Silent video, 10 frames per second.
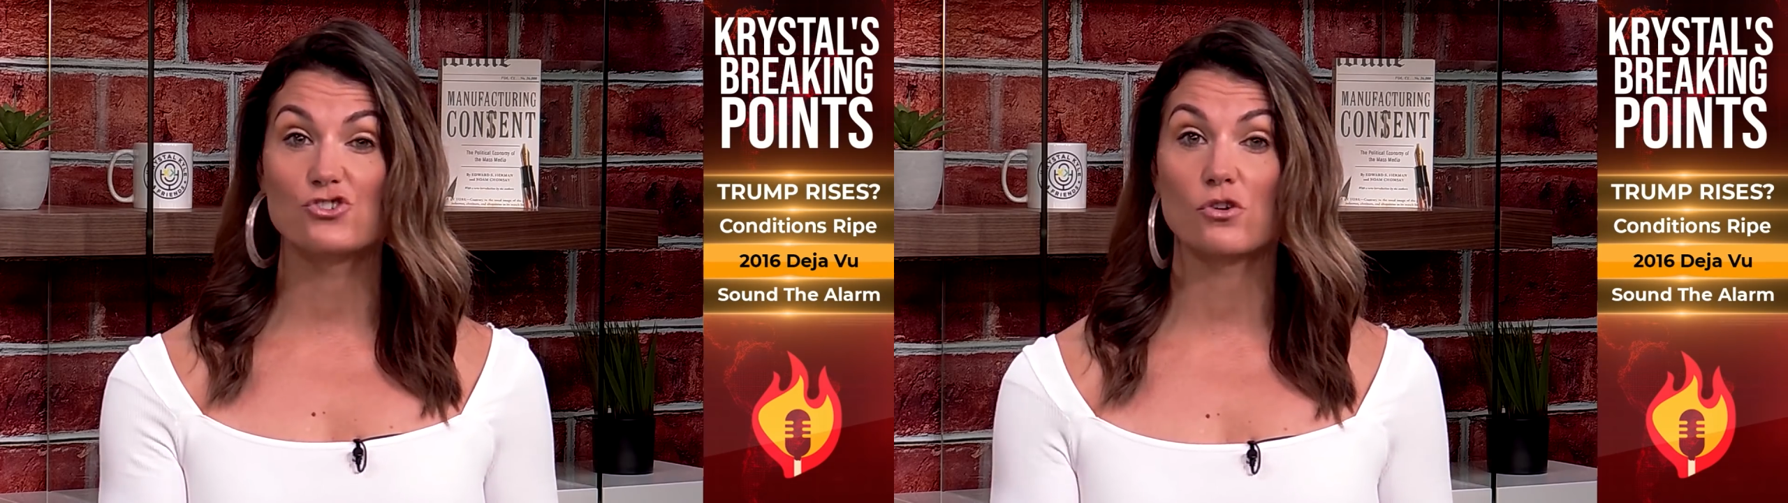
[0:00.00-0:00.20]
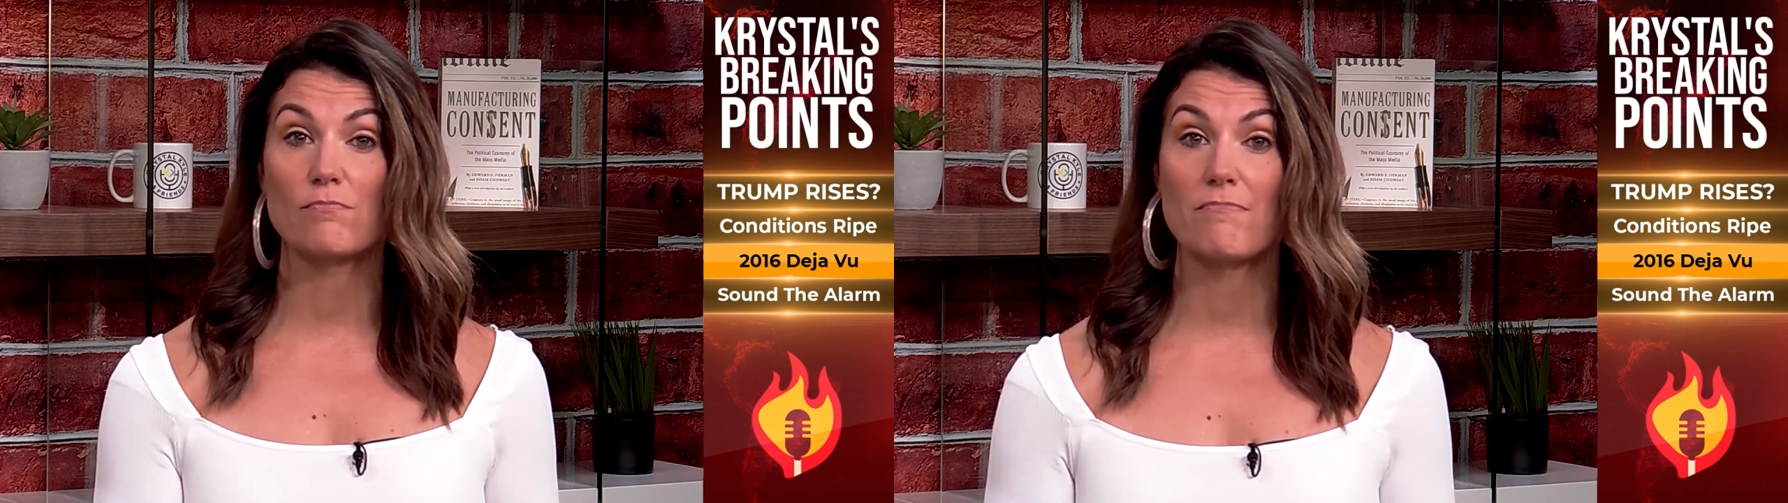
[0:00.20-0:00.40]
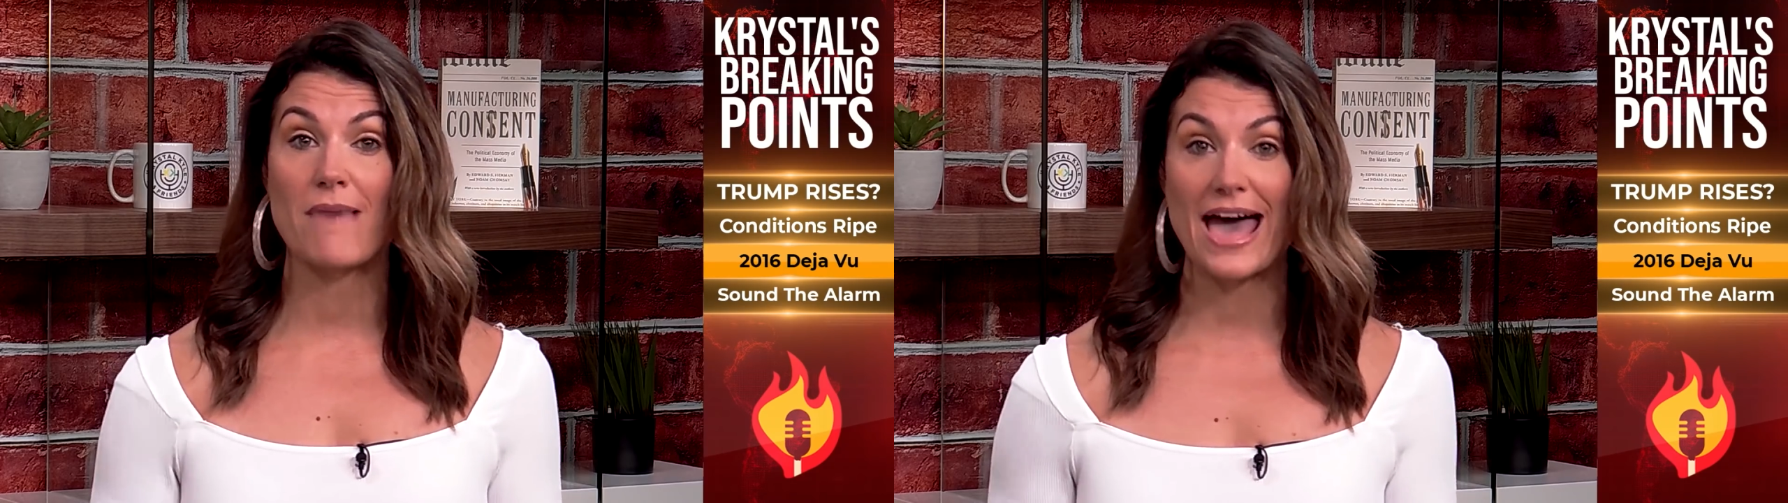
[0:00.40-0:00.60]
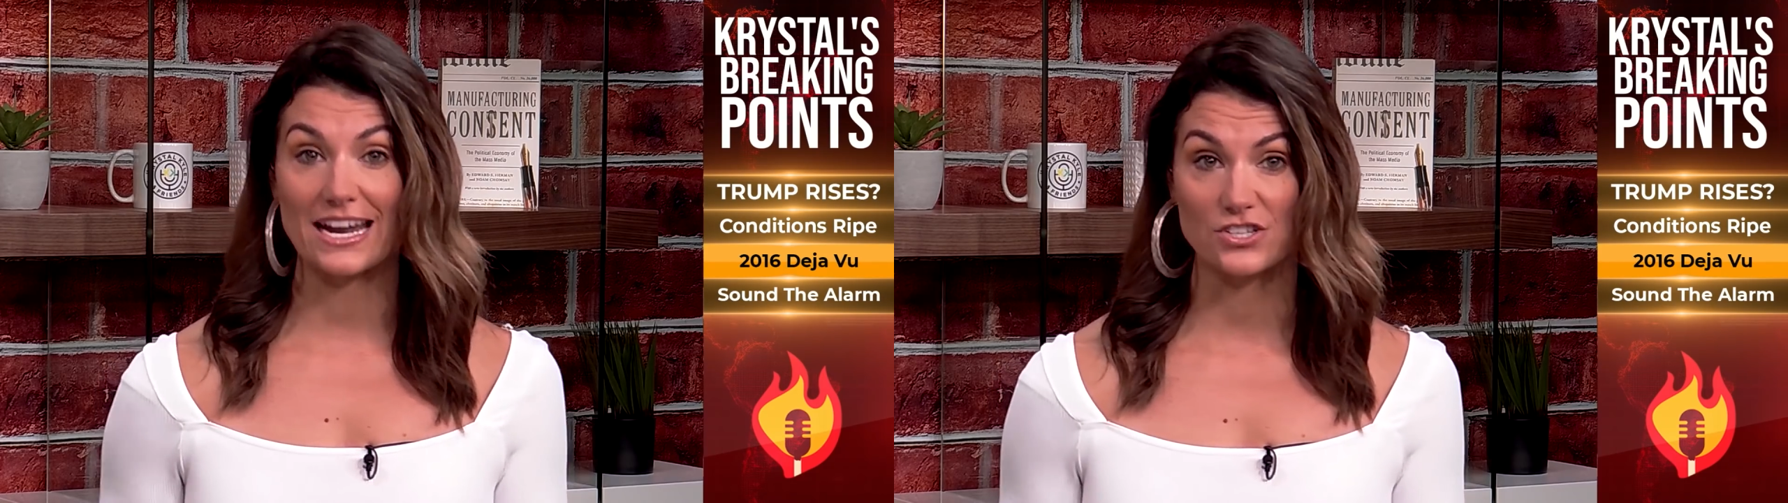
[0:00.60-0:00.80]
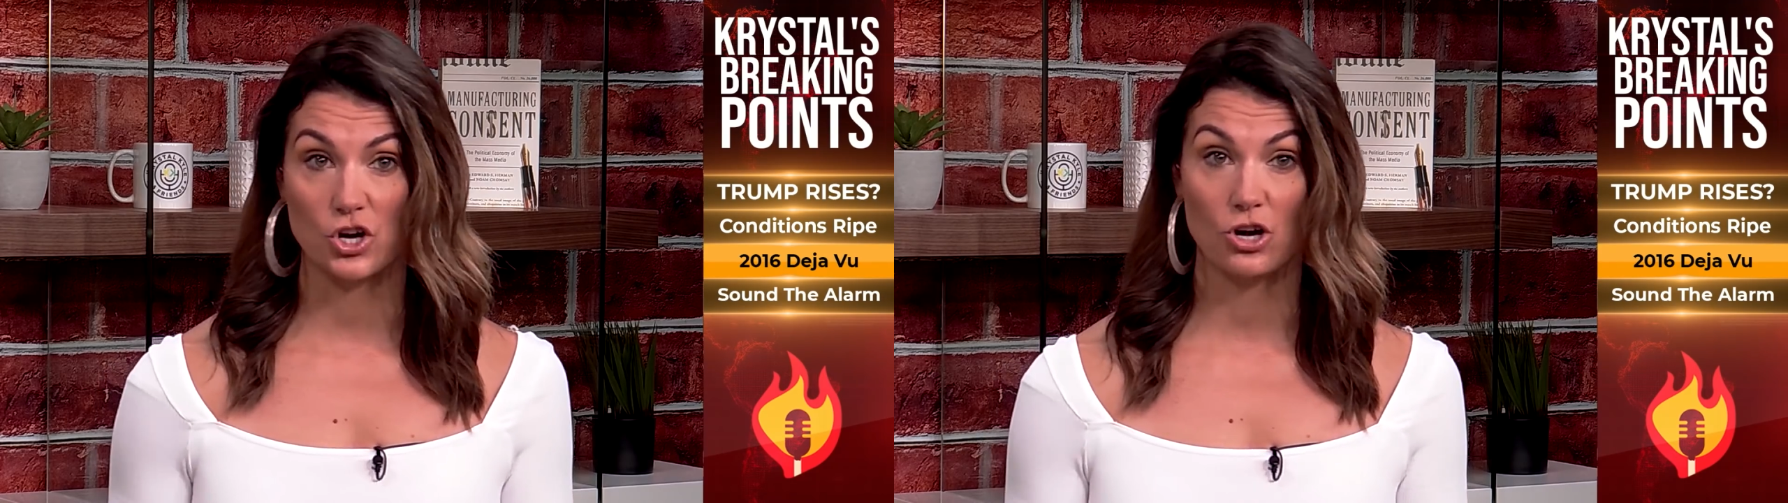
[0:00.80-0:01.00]

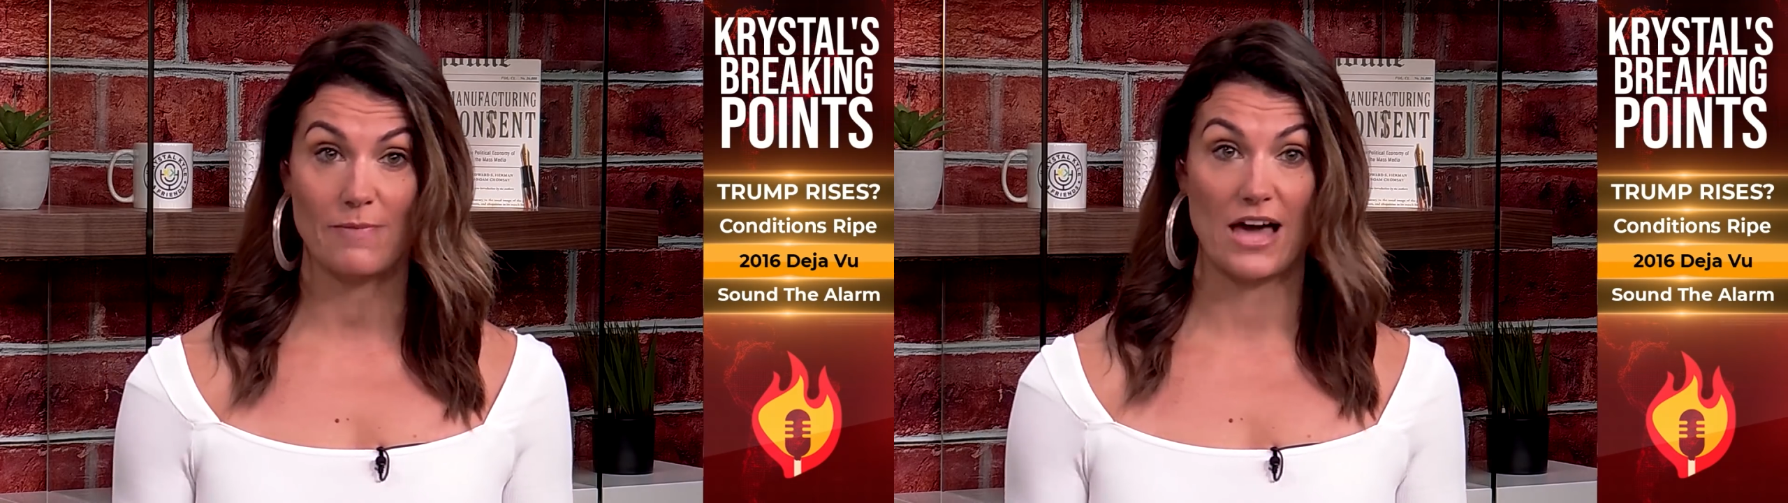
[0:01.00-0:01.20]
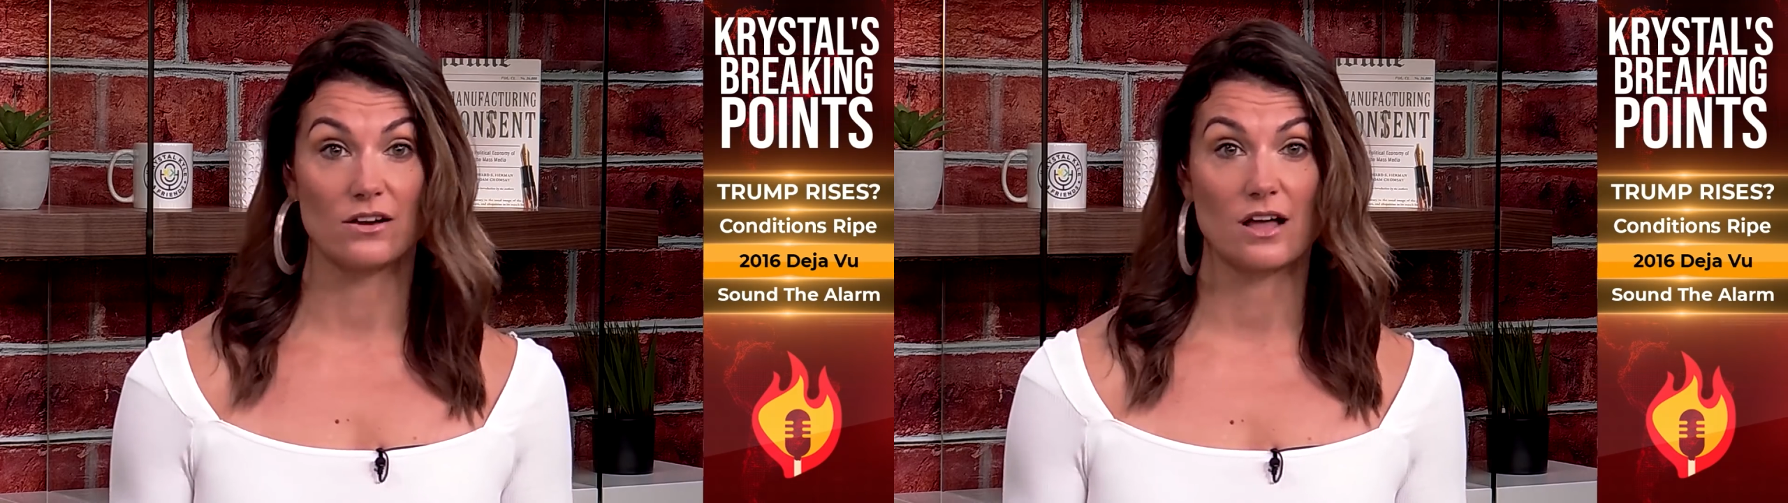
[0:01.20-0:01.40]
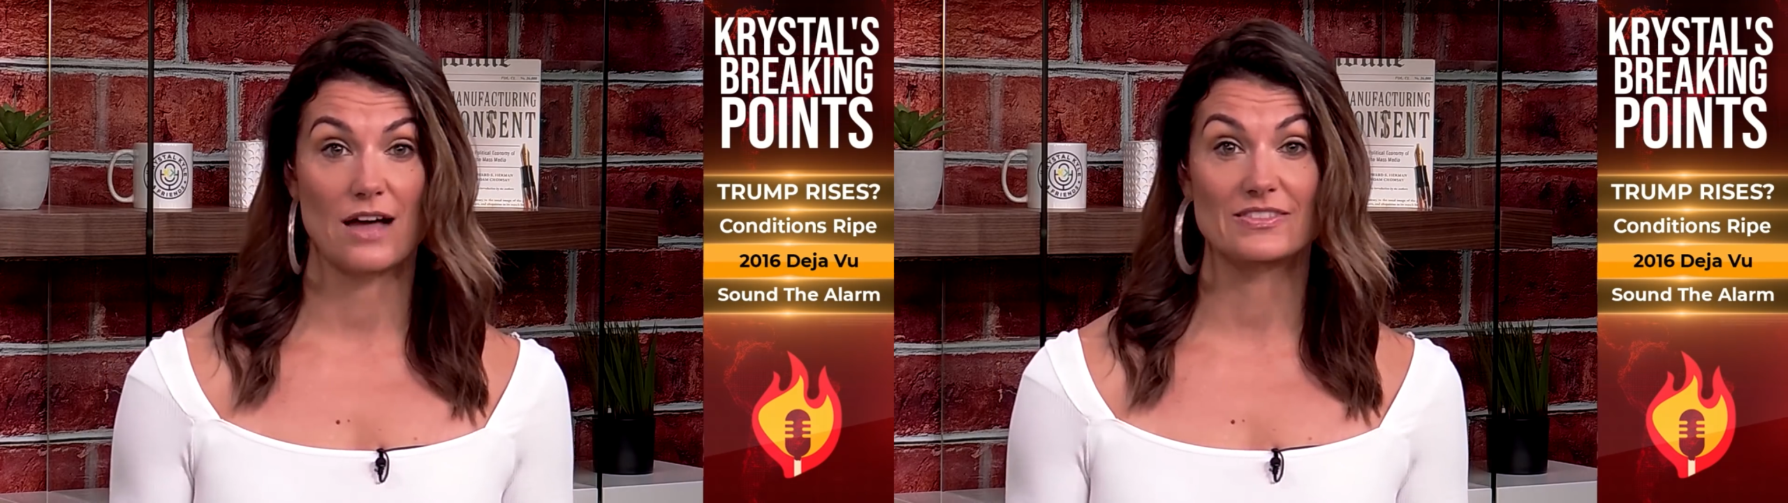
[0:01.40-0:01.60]
dramatic turnabout